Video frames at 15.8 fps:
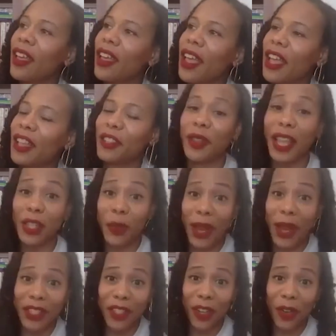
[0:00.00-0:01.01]
And so that's
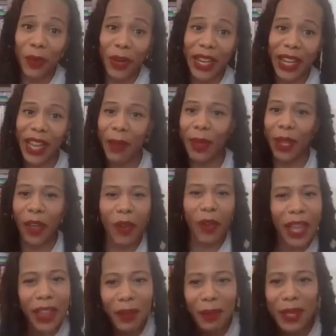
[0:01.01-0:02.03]
why I started reading. I'm like,
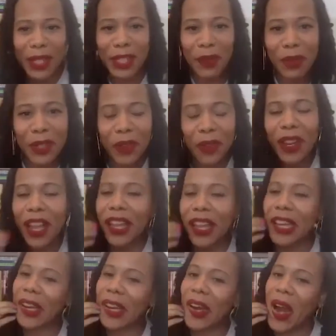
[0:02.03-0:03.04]
okay, let me see what's going on
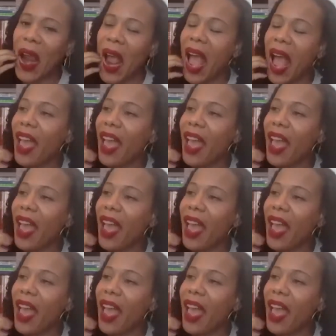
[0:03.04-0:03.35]
in here.